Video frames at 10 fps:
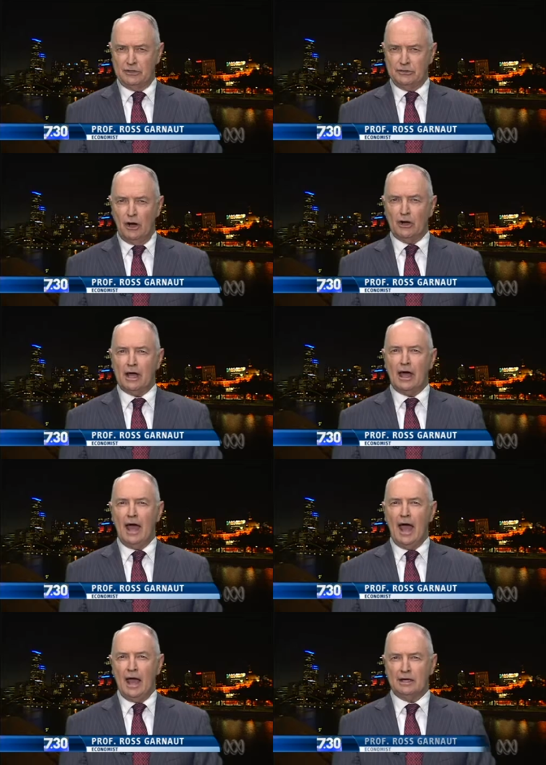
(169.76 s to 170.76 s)
of the dollar
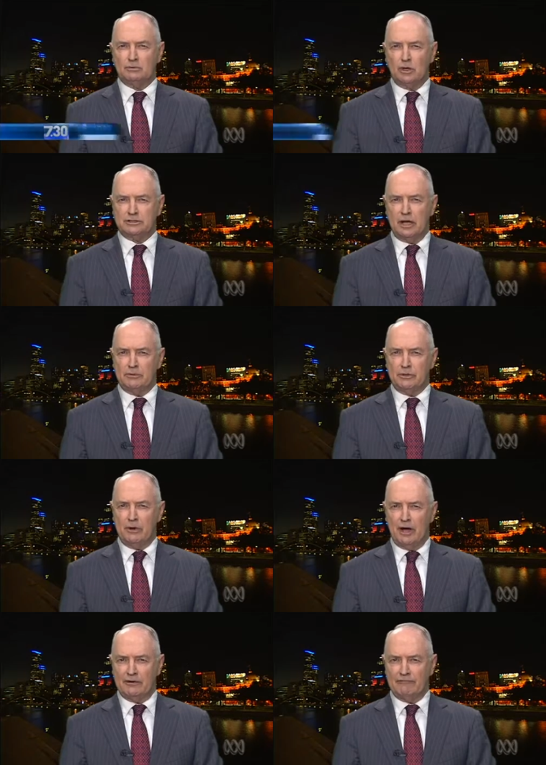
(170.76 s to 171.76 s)
and what's happened
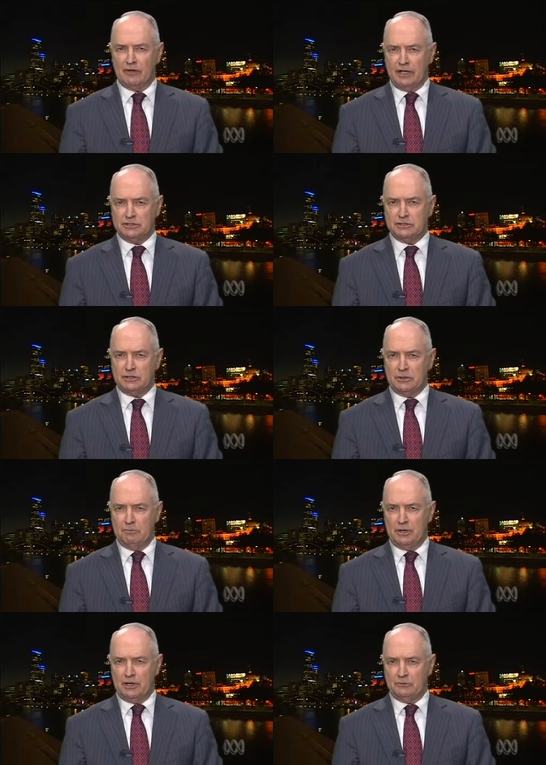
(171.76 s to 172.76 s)
to our inflation
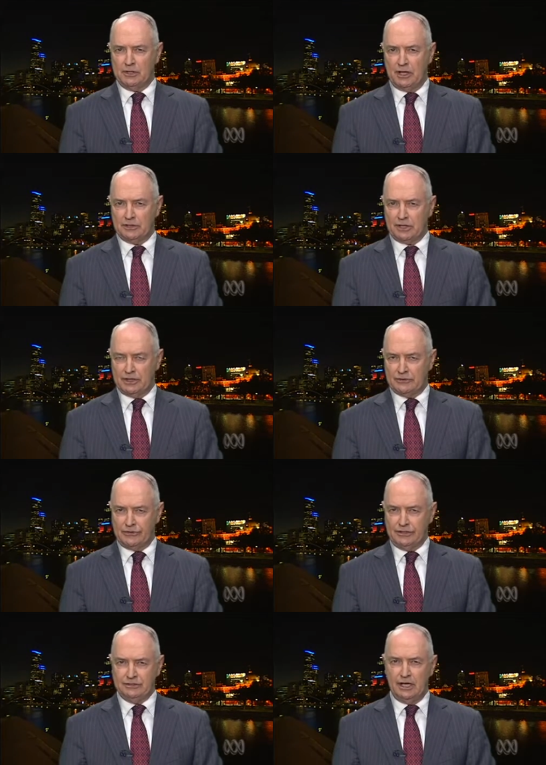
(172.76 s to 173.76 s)
compared with other
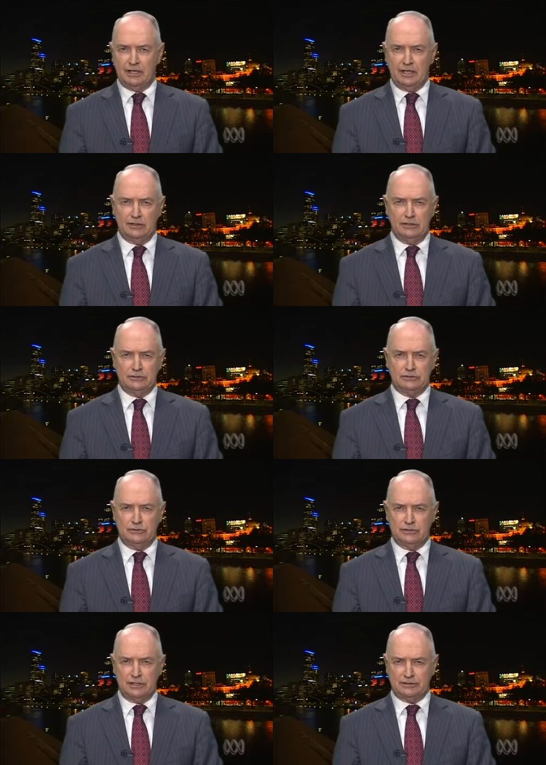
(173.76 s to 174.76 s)
countries. Taking those
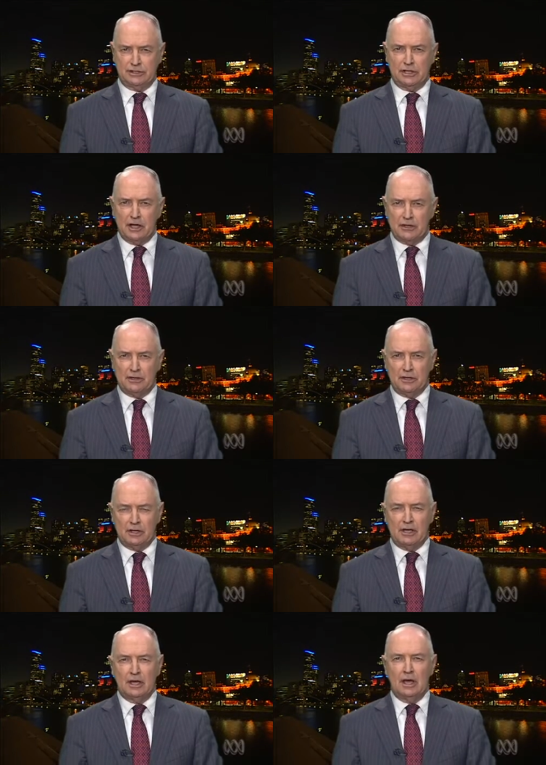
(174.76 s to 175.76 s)
two things together,
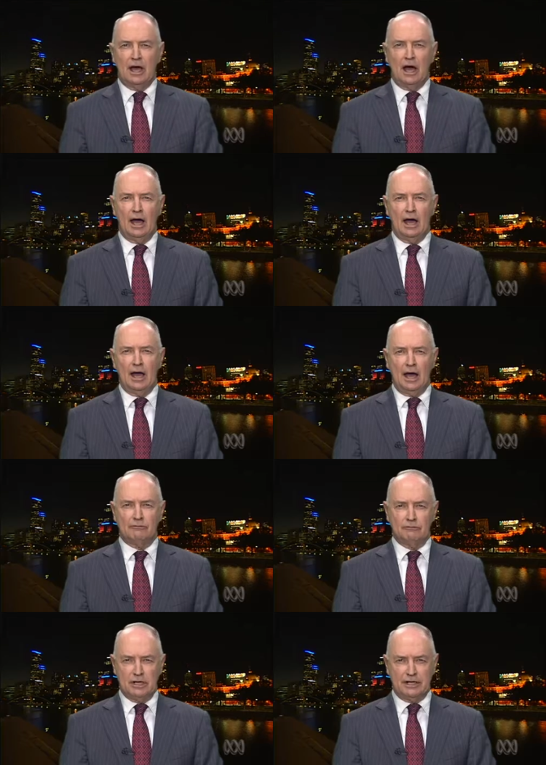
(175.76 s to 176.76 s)
uh,
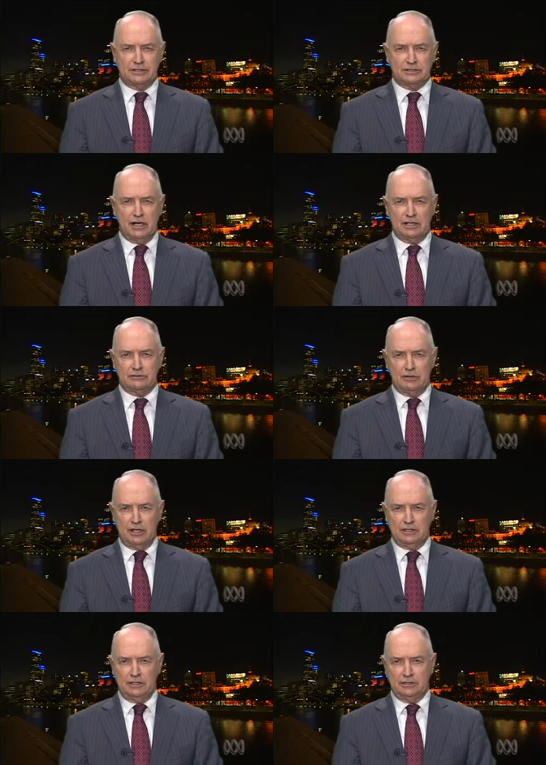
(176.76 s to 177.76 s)
our real exchange
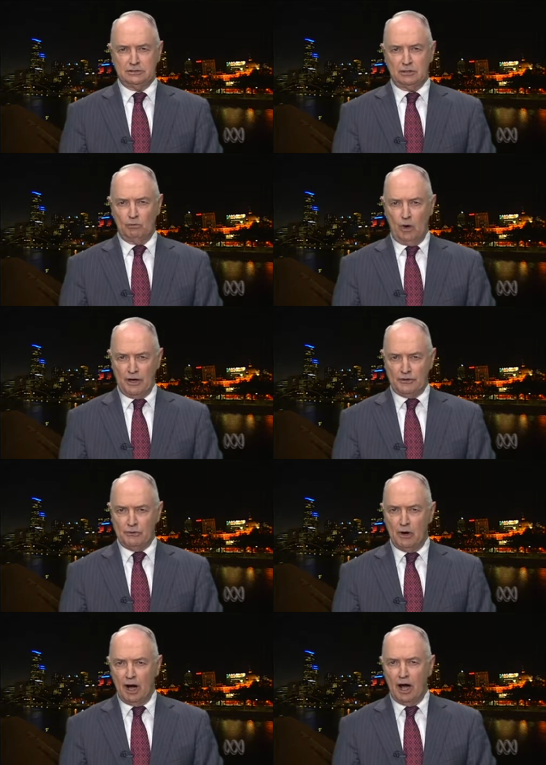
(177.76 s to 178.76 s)
rate is way
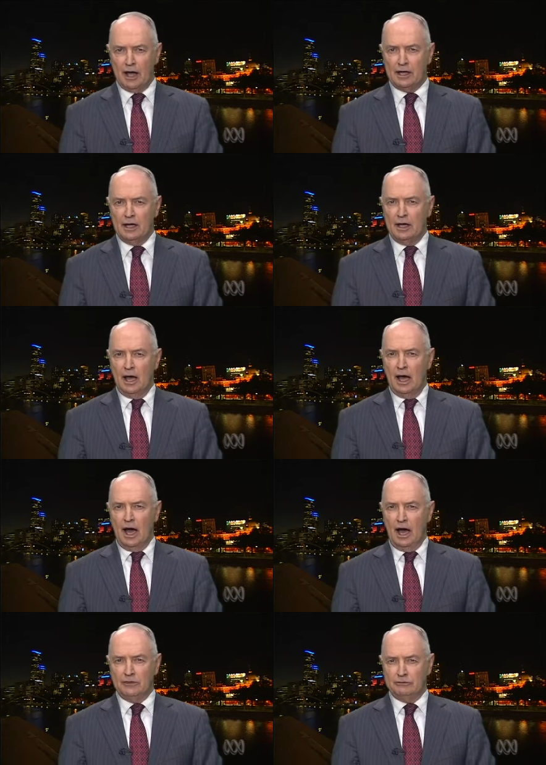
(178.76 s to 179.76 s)
too high.
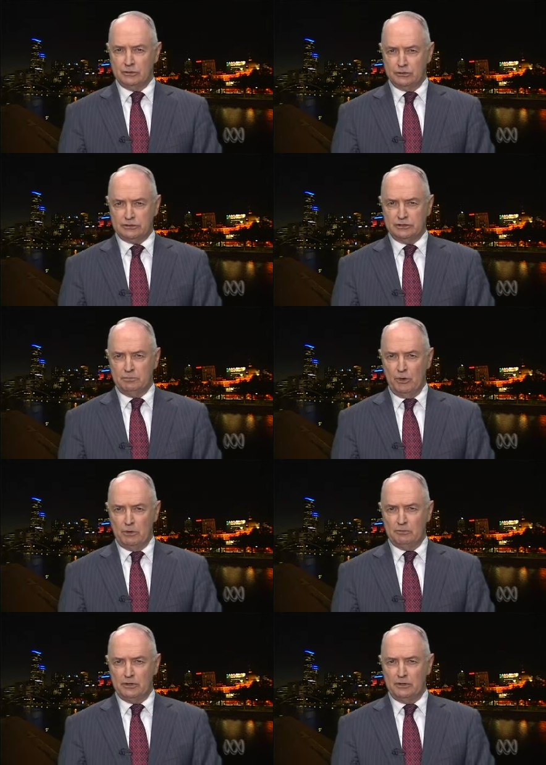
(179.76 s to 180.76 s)
Uh, the resources
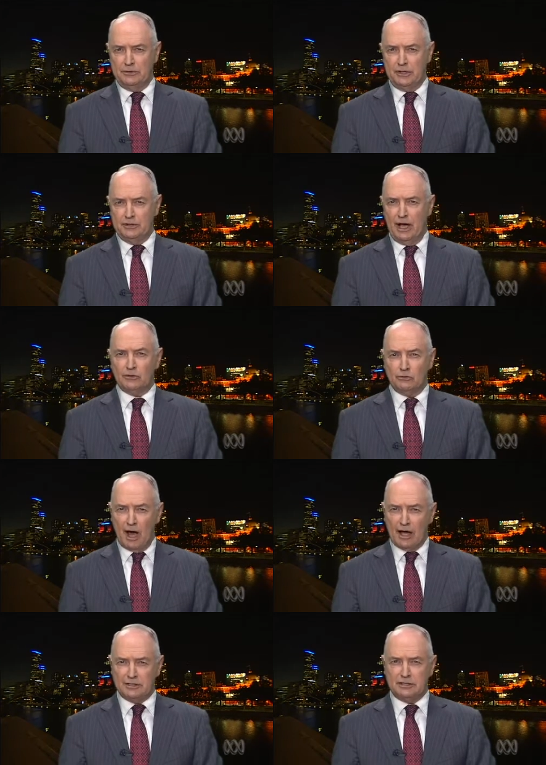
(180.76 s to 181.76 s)
boom did that, or
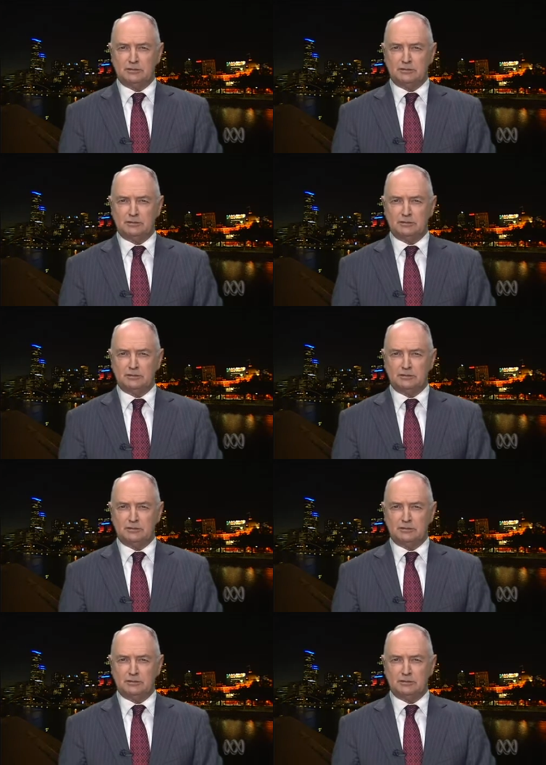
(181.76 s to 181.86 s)
rather,